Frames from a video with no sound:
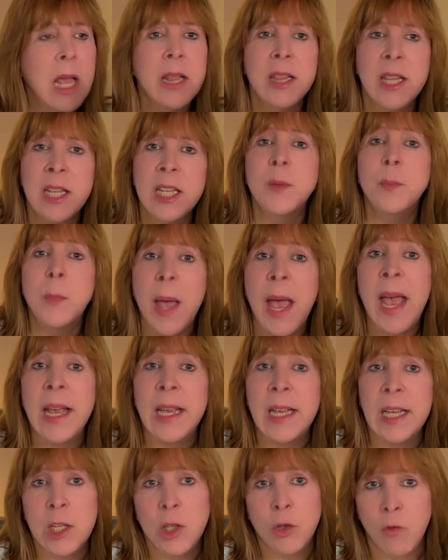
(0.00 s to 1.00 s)
this bag
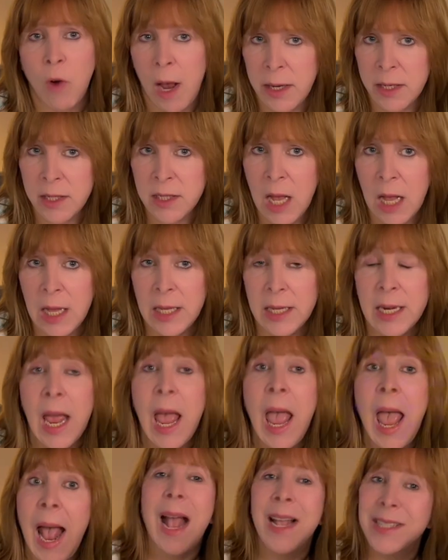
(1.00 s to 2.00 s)
is rock solid,
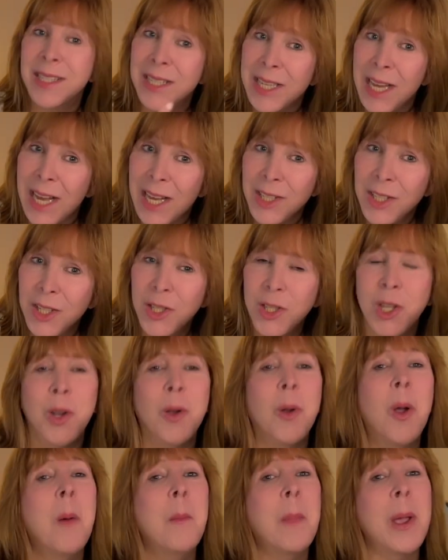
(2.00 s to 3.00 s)
as attested
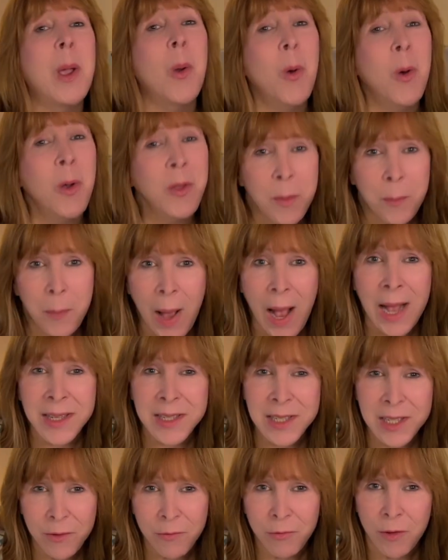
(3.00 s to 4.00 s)
to by all the
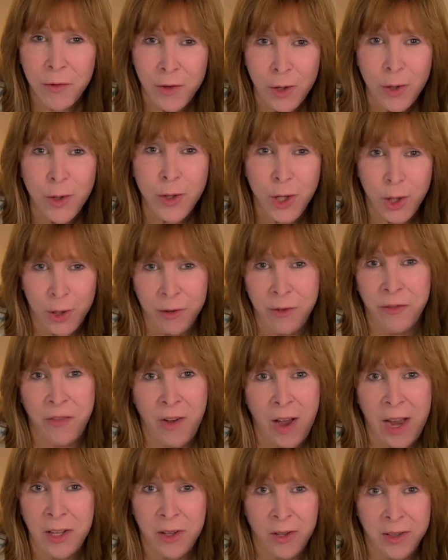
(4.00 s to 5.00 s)
positive reviews you can
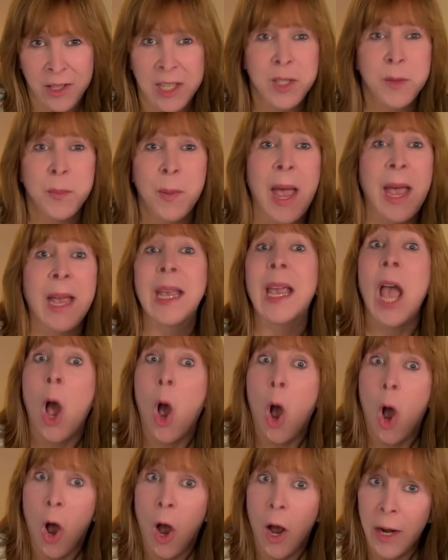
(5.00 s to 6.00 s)
find on this bag
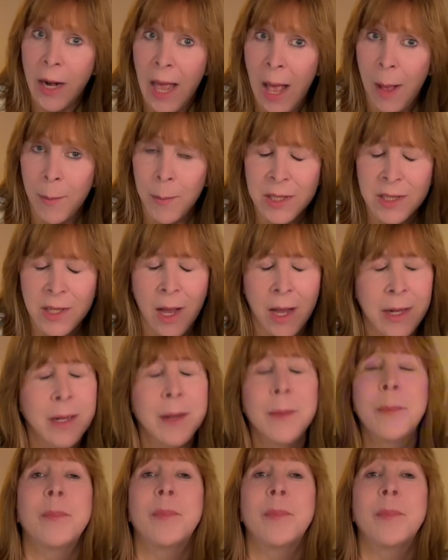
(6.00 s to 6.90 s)
on Amazon.